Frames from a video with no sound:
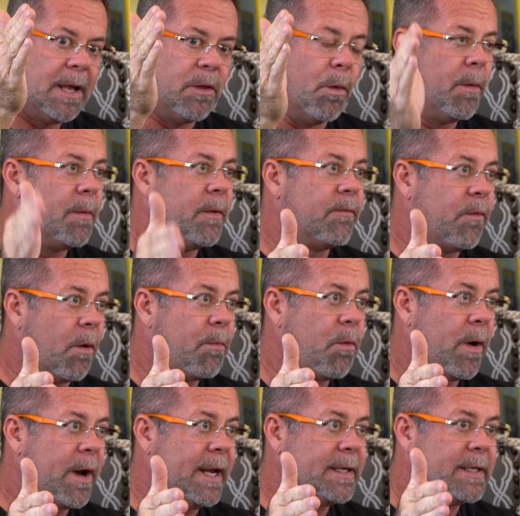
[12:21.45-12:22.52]
The woman at
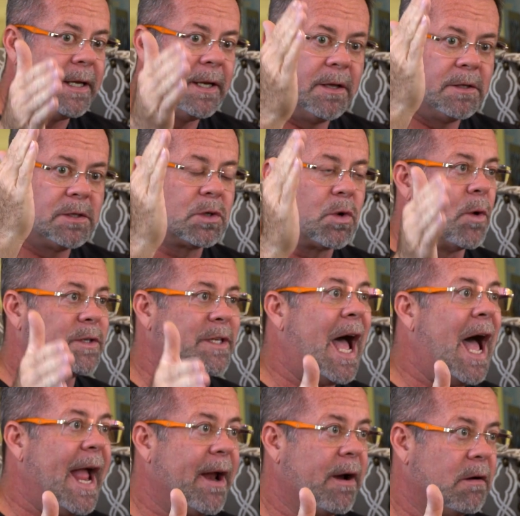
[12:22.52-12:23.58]
4.8 scores
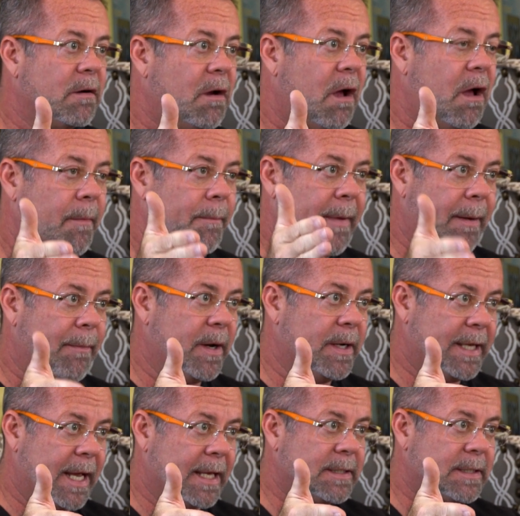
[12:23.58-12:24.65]
higher on memory
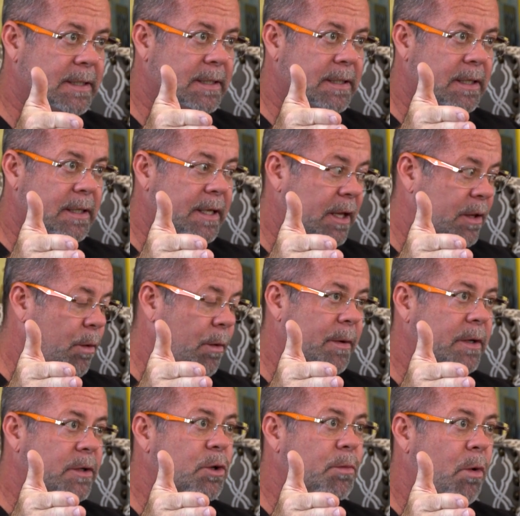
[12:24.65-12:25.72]
tests than the
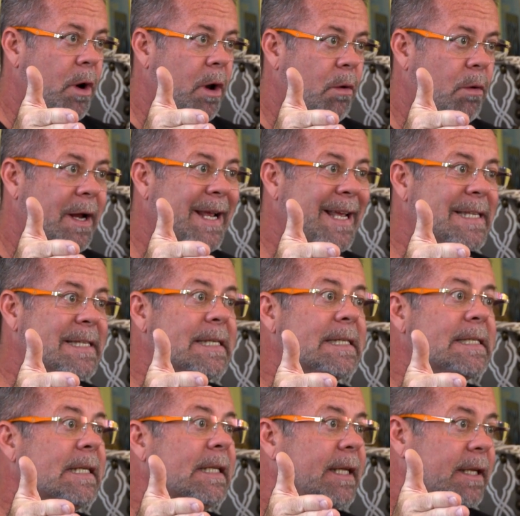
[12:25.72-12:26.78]
woman at 2.0
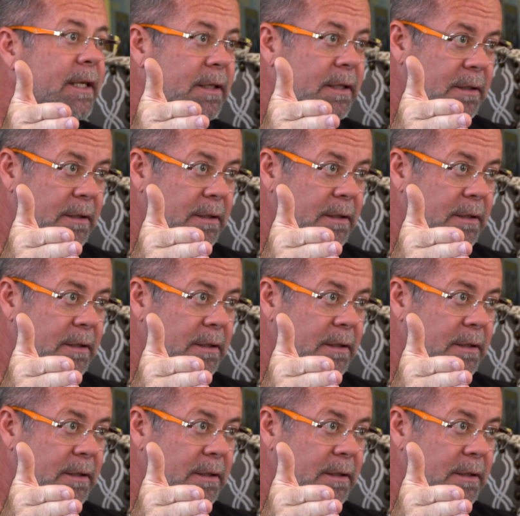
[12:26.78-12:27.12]
consistently.